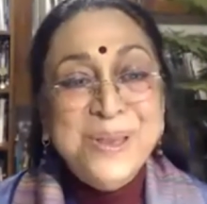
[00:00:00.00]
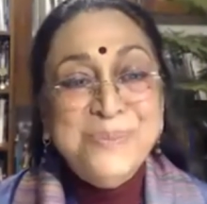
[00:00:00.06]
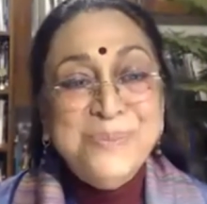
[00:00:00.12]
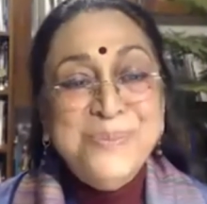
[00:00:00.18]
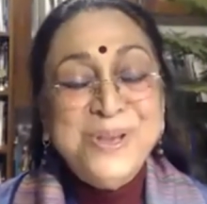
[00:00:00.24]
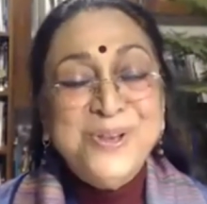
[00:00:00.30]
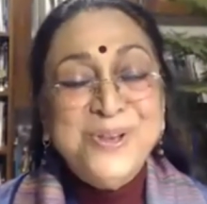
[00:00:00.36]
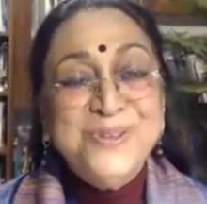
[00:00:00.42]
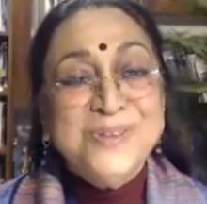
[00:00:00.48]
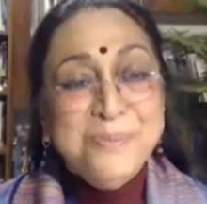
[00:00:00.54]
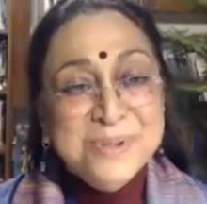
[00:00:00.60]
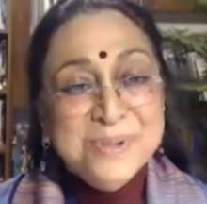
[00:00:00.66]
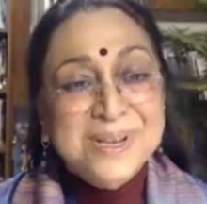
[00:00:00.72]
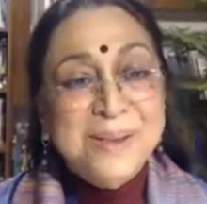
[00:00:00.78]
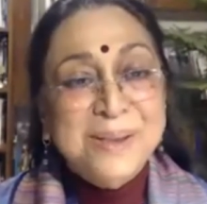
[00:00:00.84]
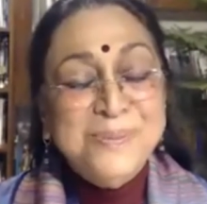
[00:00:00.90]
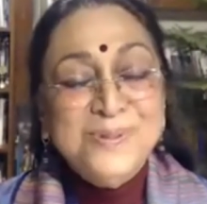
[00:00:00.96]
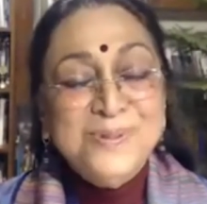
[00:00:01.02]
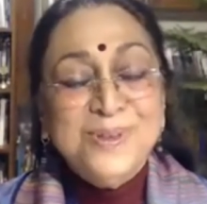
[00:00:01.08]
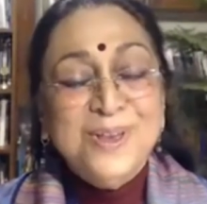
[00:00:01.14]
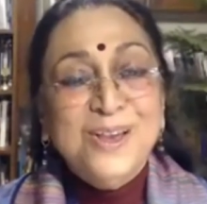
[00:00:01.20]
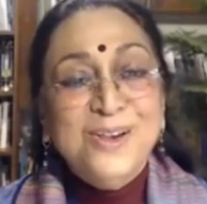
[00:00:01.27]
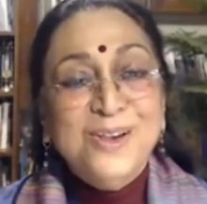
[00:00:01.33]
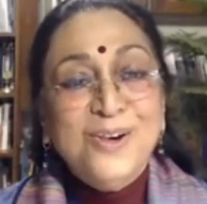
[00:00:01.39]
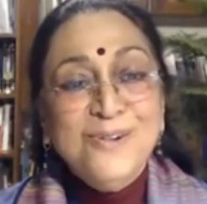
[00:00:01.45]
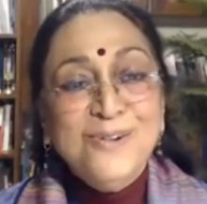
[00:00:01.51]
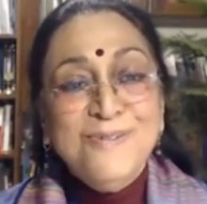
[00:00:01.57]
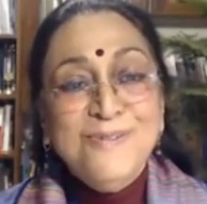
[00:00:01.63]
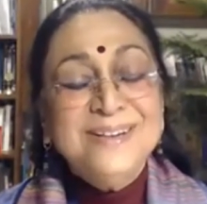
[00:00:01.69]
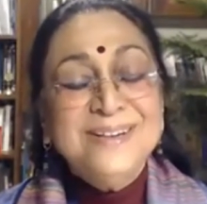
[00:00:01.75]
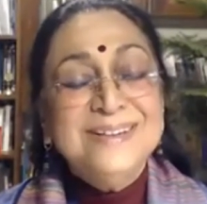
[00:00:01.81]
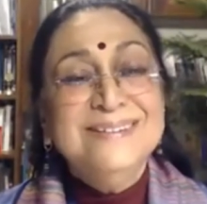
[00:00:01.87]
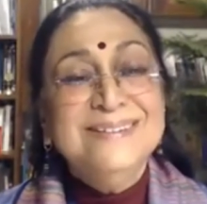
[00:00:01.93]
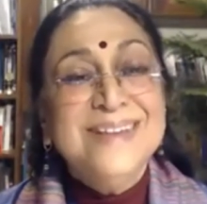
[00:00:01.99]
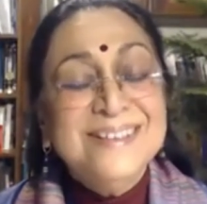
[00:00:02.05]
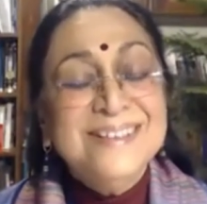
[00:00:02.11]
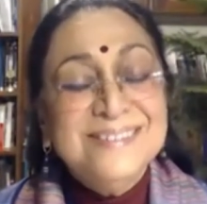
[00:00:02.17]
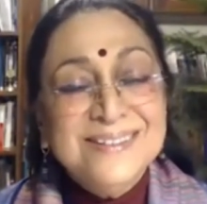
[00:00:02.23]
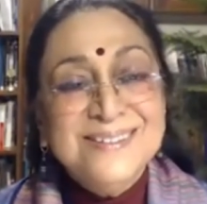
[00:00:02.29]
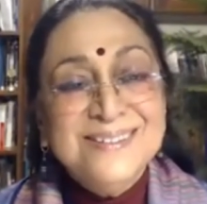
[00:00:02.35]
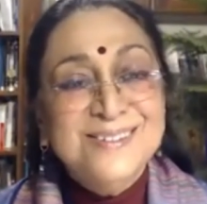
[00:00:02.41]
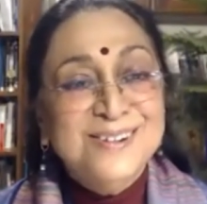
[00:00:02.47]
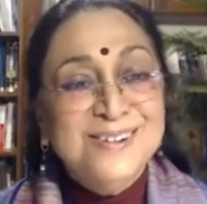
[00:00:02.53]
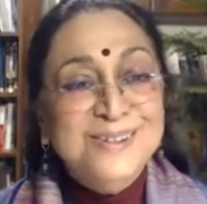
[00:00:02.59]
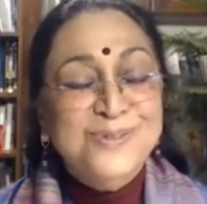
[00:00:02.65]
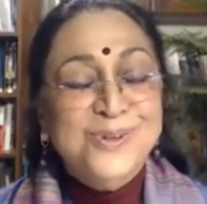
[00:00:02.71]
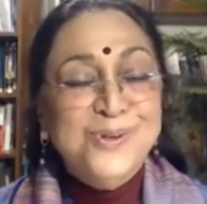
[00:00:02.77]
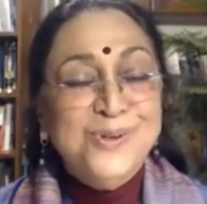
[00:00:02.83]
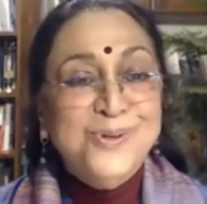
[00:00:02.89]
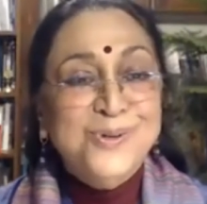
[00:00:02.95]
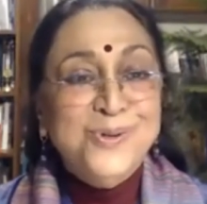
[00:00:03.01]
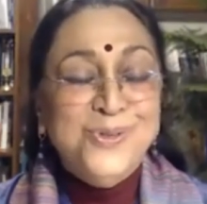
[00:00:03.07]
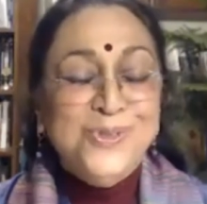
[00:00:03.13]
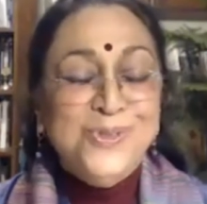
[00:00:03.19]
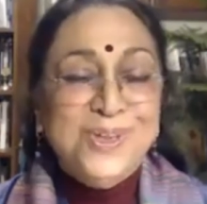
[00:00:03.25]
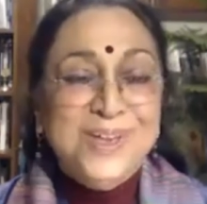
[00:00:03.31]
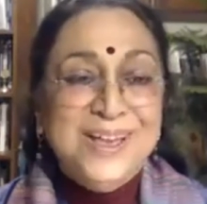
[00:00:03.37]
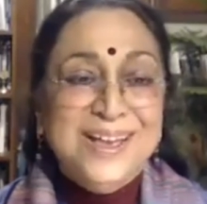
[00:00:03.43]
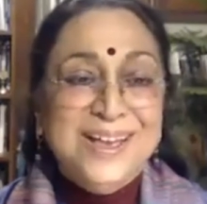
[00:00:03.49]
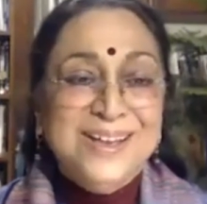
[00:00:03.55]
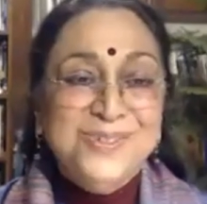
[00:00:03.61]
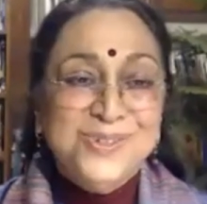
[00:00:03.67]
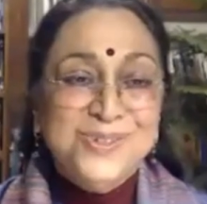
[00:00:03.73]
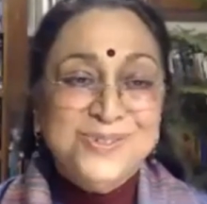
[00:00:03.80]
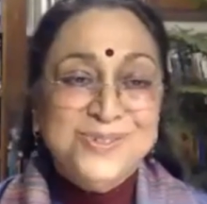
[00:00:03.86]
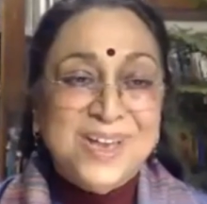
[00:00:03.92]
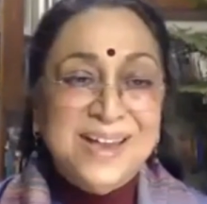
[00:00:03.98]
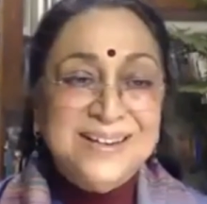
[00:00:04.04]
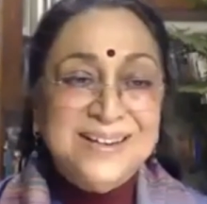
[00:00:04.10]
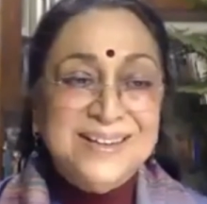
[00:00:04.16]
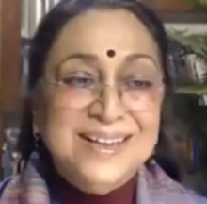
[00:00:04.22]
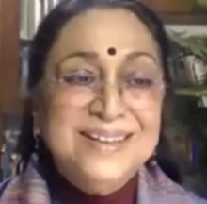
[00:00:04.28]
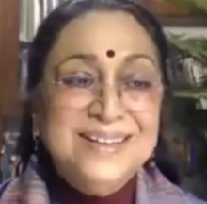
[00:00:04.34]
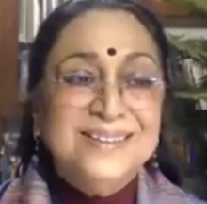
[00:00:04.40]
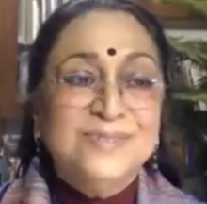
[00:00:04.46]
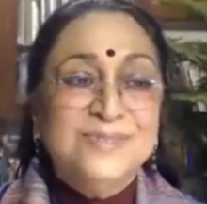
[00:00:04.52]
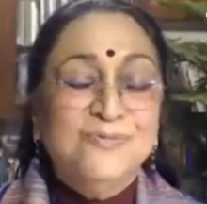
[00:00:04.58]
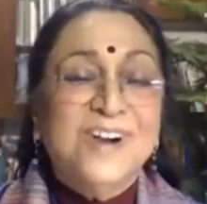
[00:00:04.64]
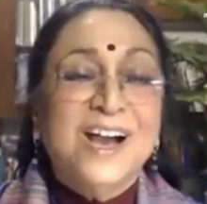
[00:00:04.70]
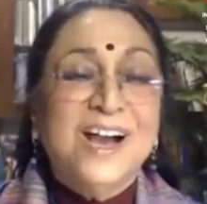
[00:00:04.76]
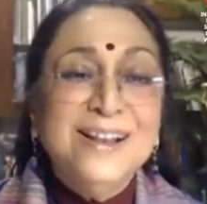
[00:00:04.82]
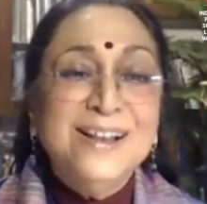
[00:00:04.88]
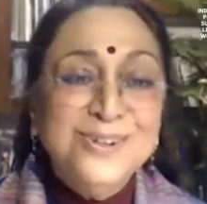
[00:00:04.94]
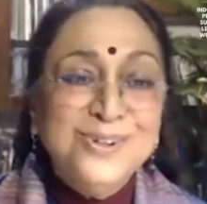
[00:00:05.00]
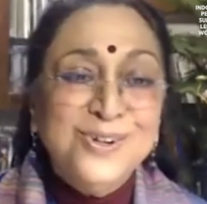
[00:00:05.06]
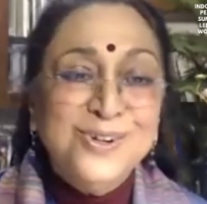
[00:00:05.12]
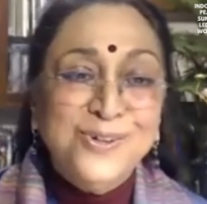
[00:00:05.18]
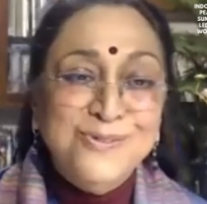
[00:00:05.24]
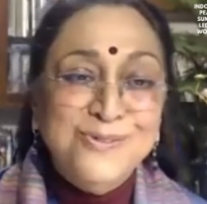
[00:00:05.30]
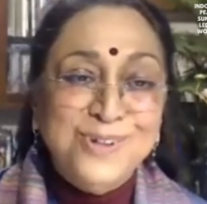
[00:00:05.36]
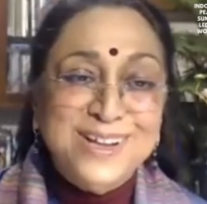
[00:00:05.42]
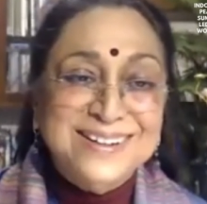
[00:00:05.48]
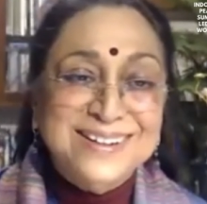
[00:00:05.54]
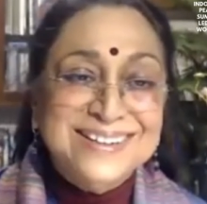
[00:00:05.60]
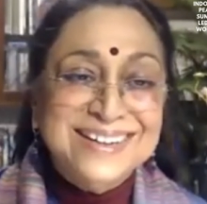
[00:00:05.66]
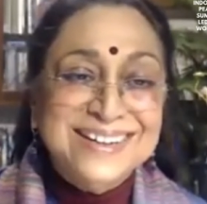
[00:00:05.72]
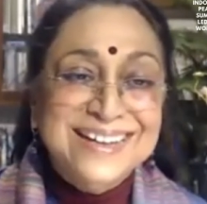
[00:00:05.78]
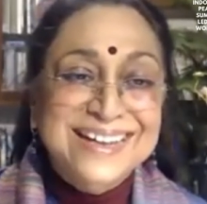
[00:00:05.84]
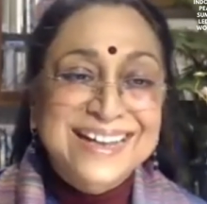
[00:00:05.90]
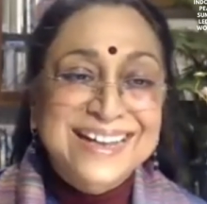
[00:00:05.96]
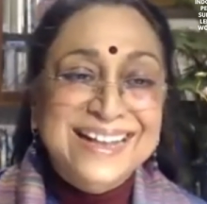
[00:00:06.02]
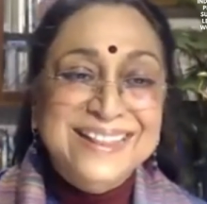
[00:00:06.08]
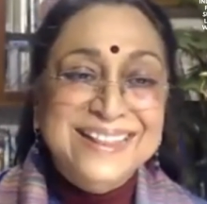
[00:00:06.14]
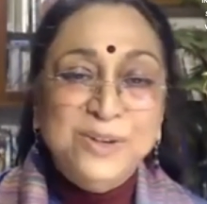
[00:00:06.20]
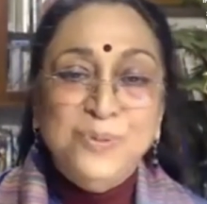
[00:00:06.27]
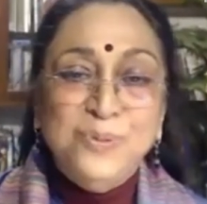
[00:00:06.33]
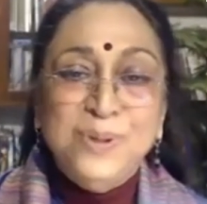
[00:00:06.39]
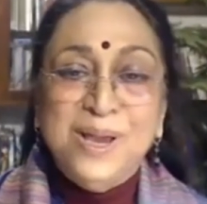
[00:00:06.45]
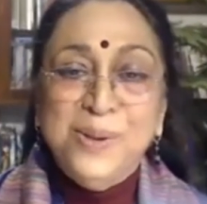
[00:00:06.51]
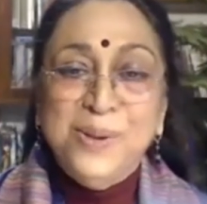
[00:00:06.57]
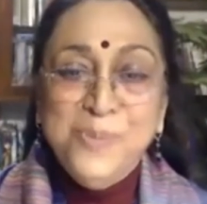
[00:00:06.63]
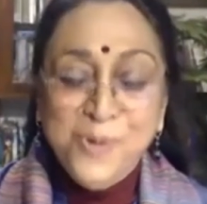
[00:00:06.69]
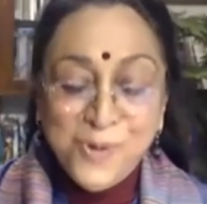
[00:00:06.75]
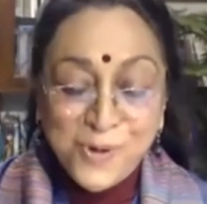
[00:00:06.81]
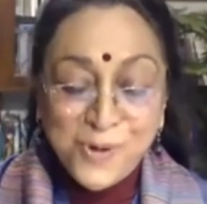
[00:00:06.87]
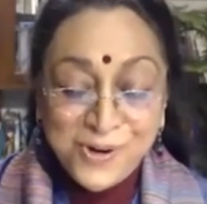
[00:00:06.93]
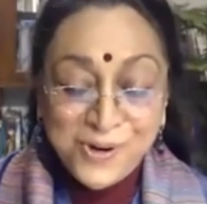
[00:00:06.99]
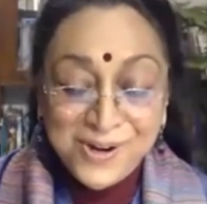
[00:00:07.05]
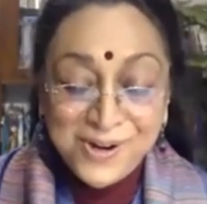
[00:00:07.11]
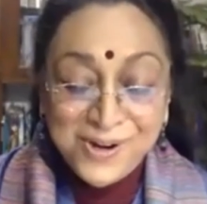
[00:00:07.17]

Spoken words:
Because sometimes conflict is necessary for growth in society. It's violent conflict that we abhor.